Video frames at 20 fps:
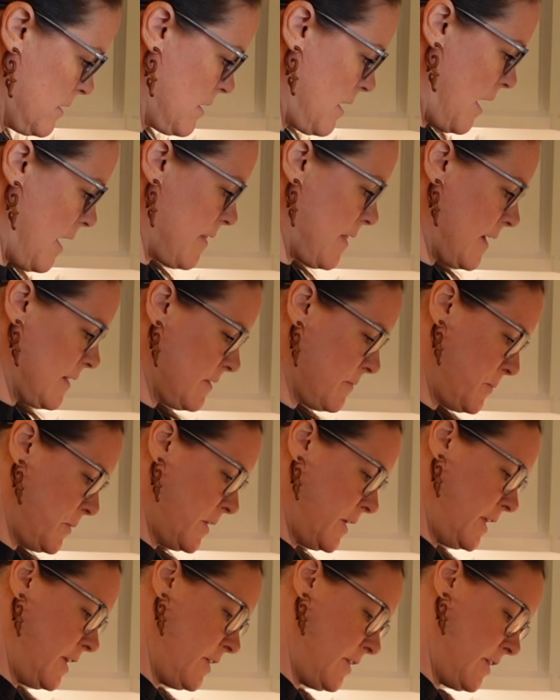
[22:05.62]
Okay, that's
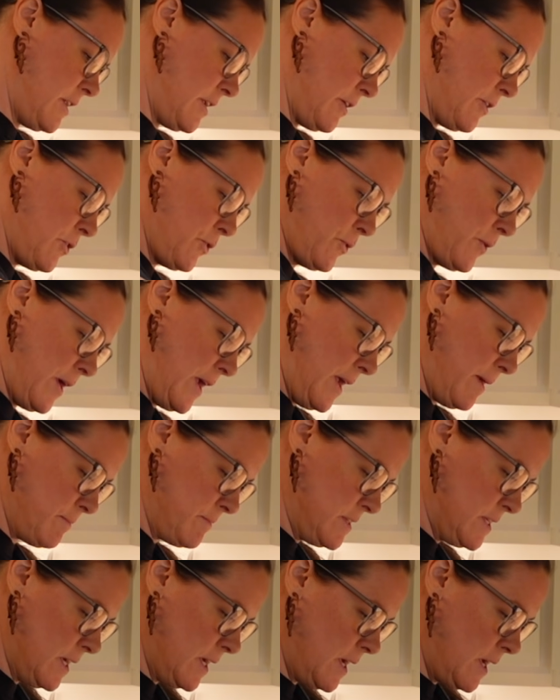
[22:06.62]
pretty good and
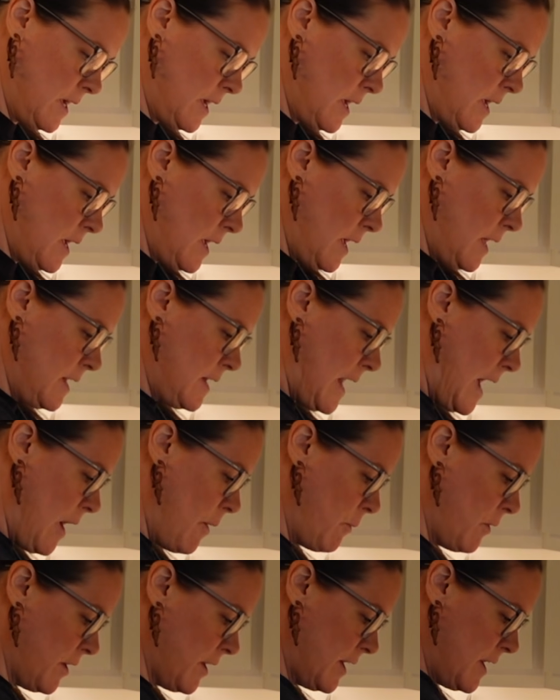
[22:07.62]
creamed.
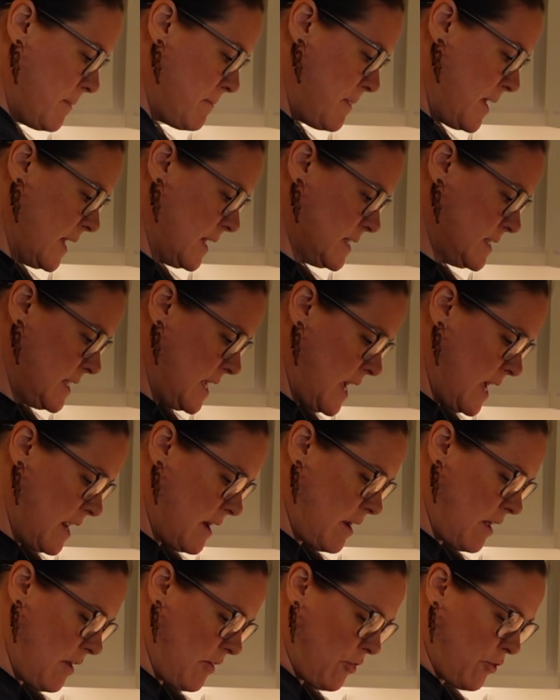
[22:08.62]
Now we're gonna mix
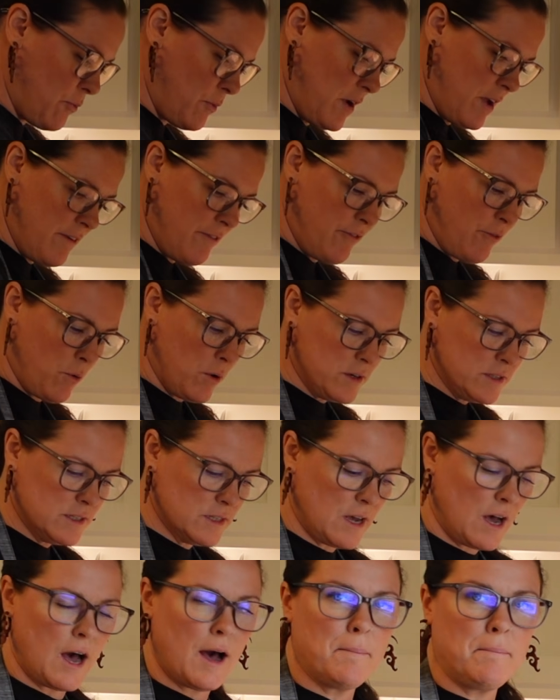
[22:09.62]
in 3/4
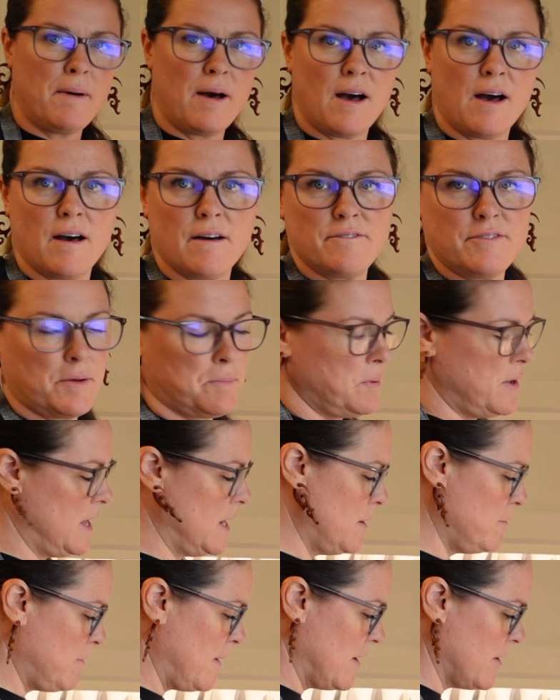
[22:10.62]
cup of
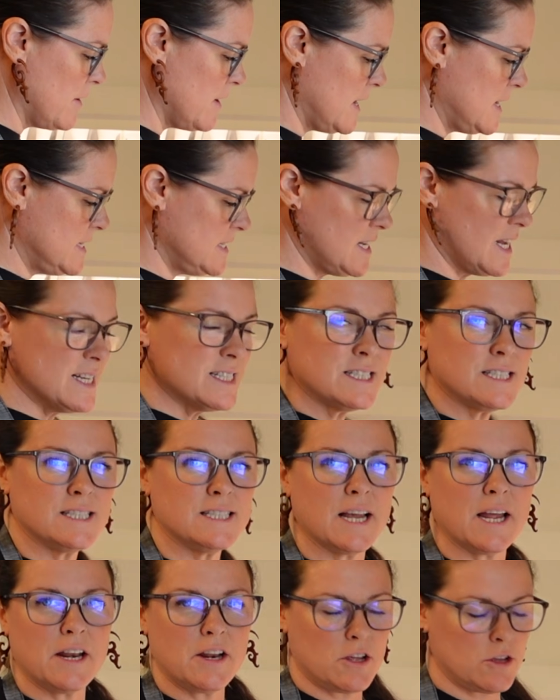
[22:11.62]
peanut butter. It does
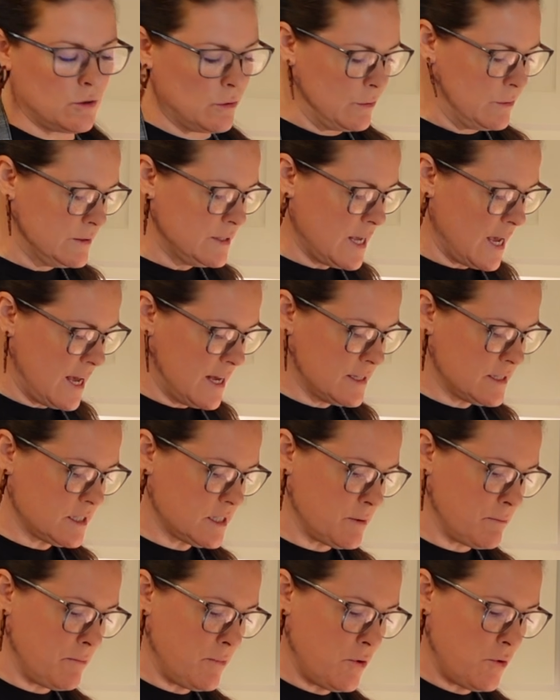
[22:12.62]
say to use a
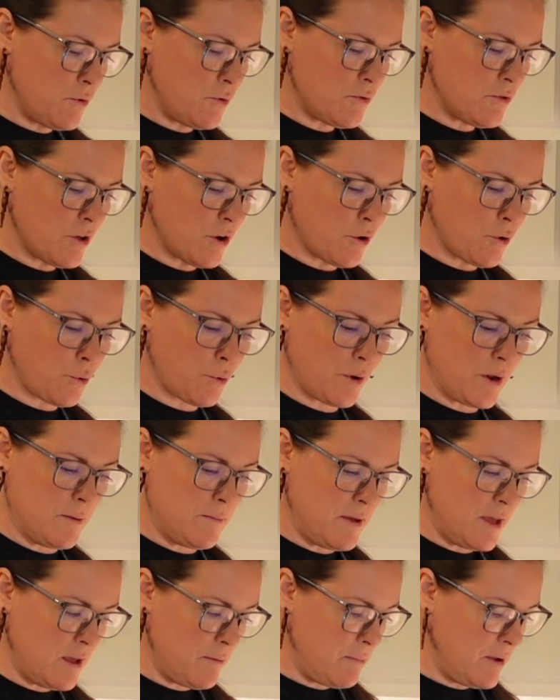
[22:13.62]
smooth,
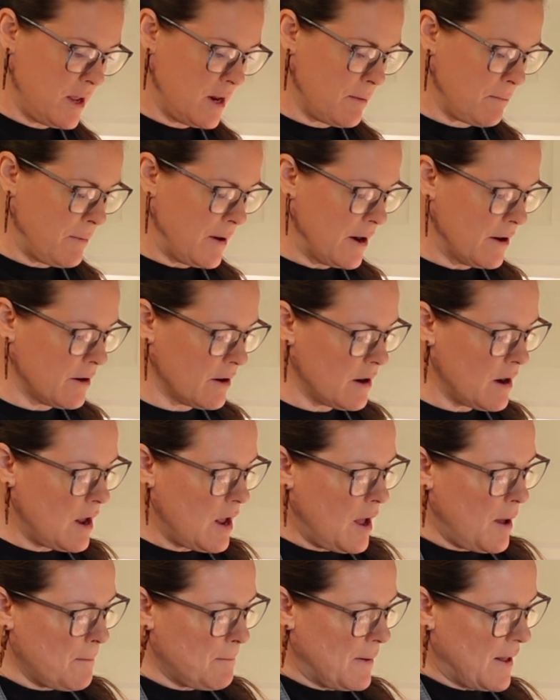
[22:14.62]
creamy peanut butter,
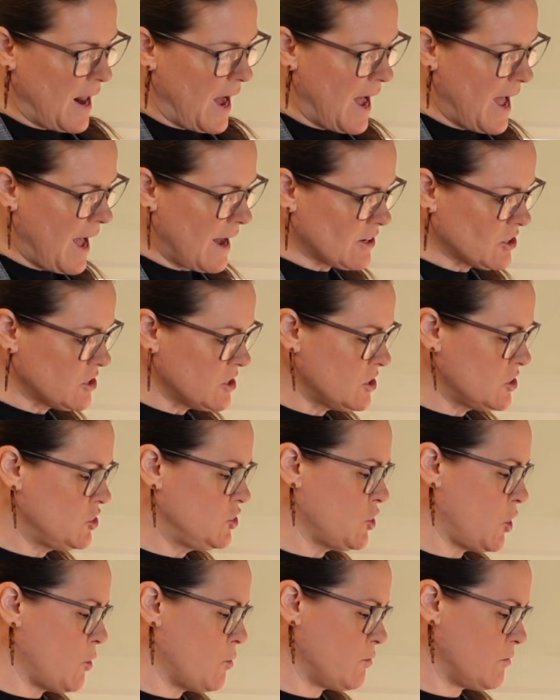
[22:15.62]
but I actually
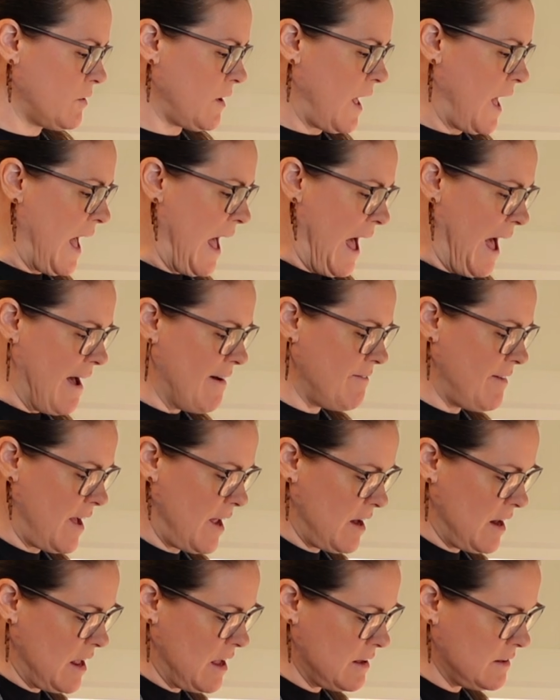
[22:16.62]
don't have
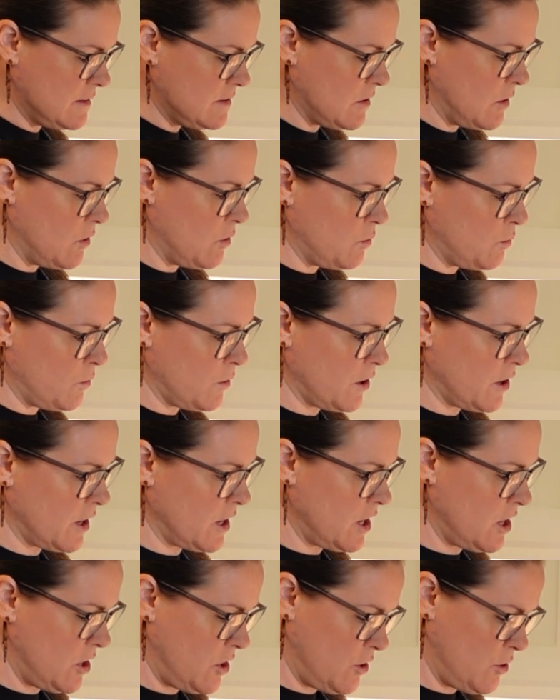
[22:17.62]
any, so we're
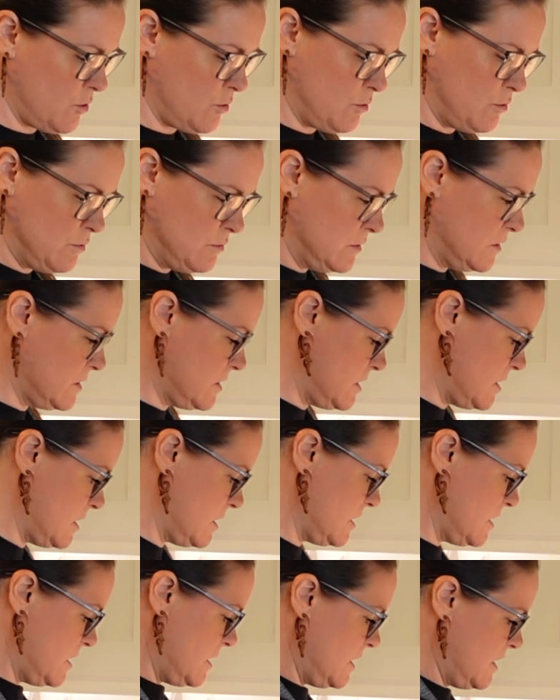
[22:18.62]
gonna use
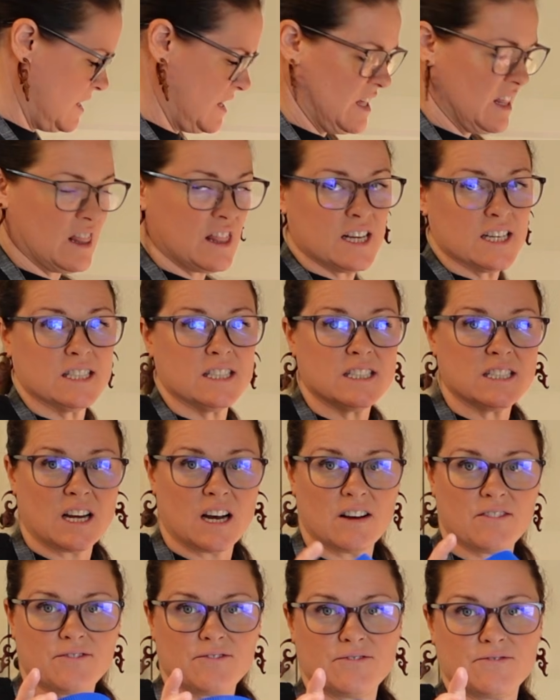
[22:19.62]
this
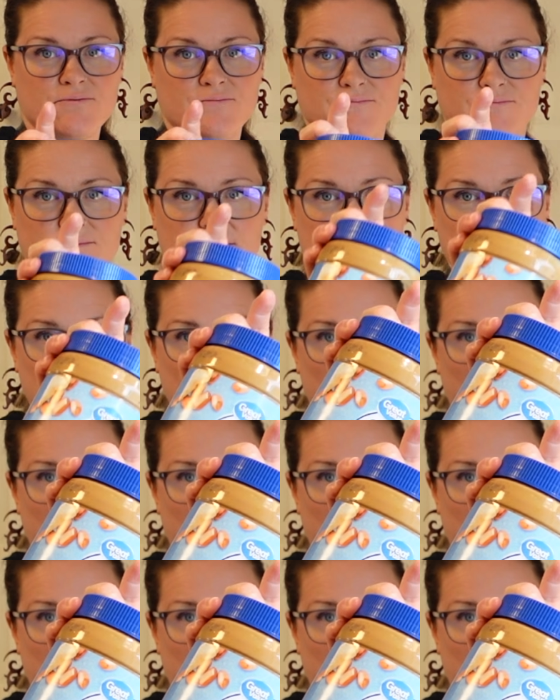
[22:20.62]
stuff. It's